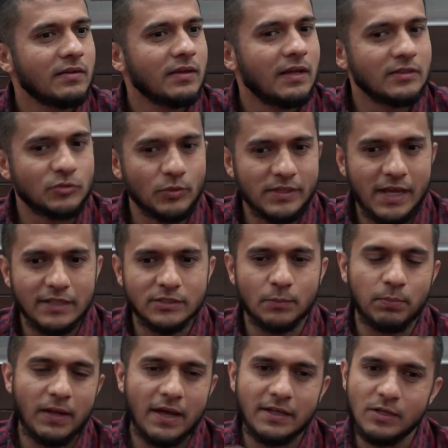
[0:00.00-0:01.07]
And so he has a
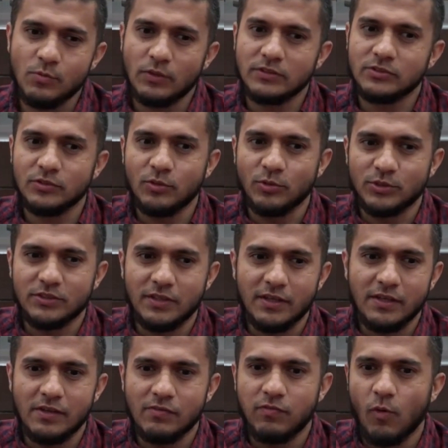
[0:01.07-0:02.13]
plan. He wants to go
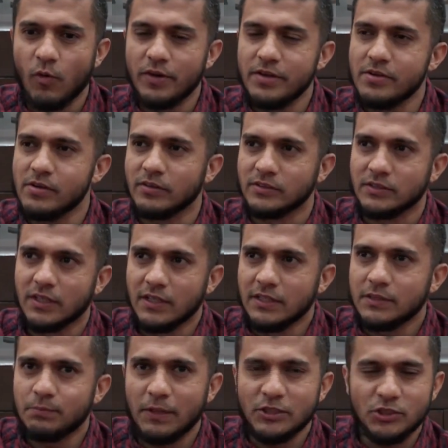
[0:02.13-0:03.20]
study 4 years,
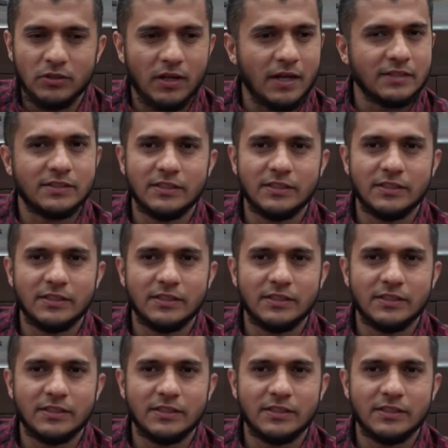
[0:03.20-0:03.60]
specialize.